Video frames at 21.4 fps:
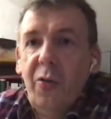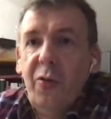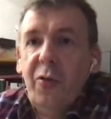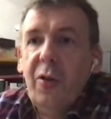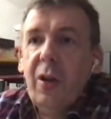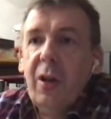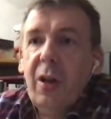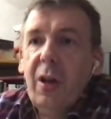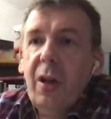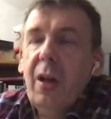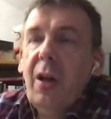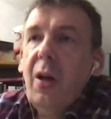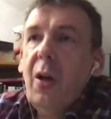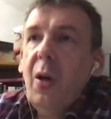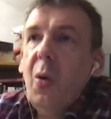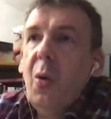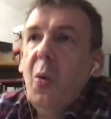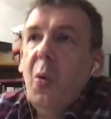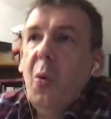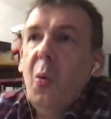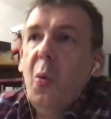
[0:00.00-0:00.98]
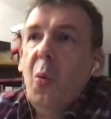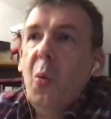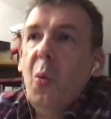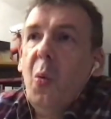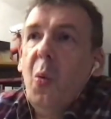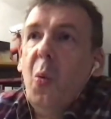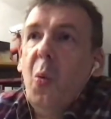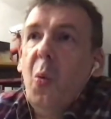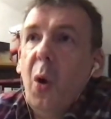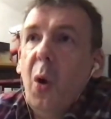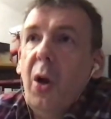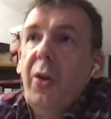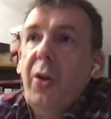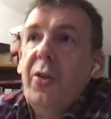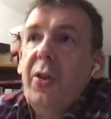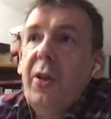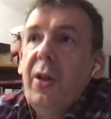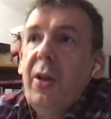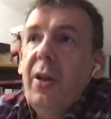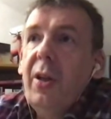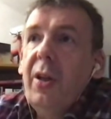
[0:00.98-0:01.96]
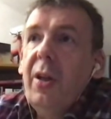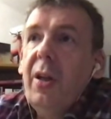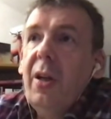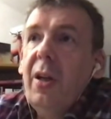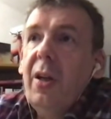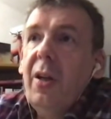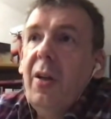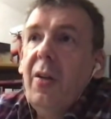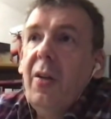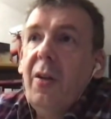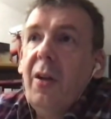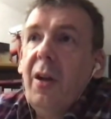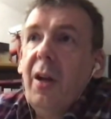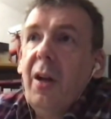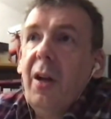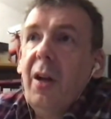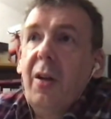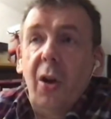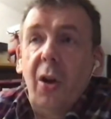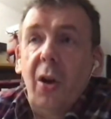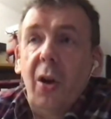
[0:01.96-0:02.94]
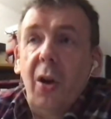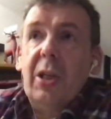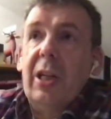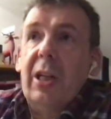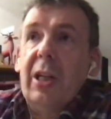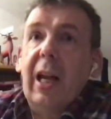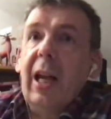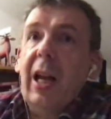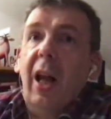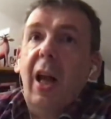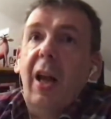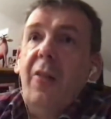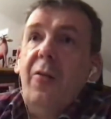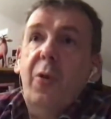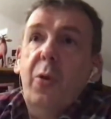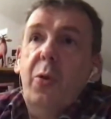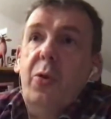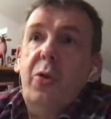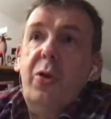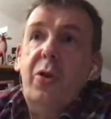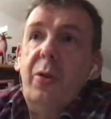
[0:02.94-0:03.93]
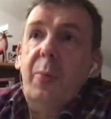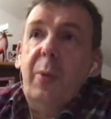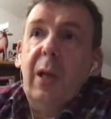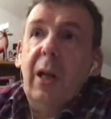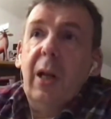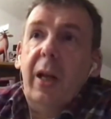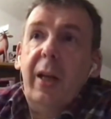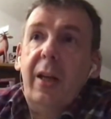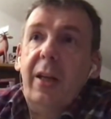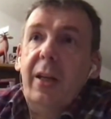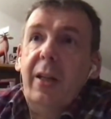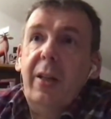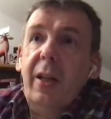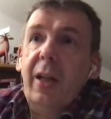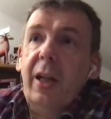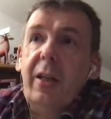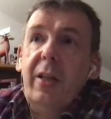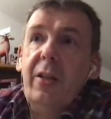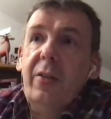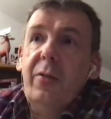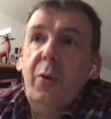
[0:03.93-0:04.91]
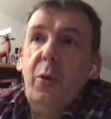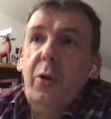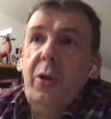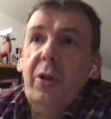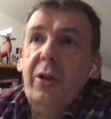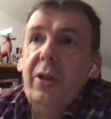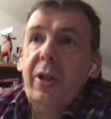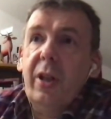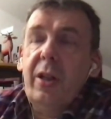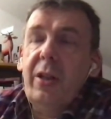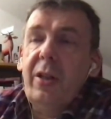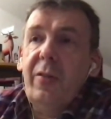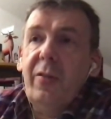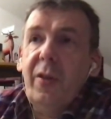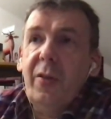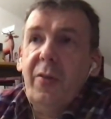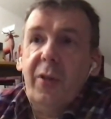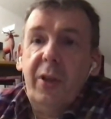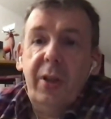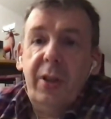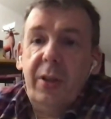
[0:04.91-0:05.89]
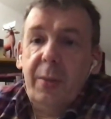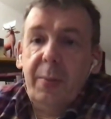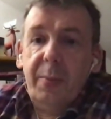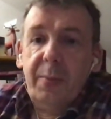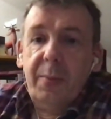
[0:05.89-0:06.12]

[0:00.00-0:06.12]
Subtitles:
of what closeted gay life used to be like in the 1940s and 1950s.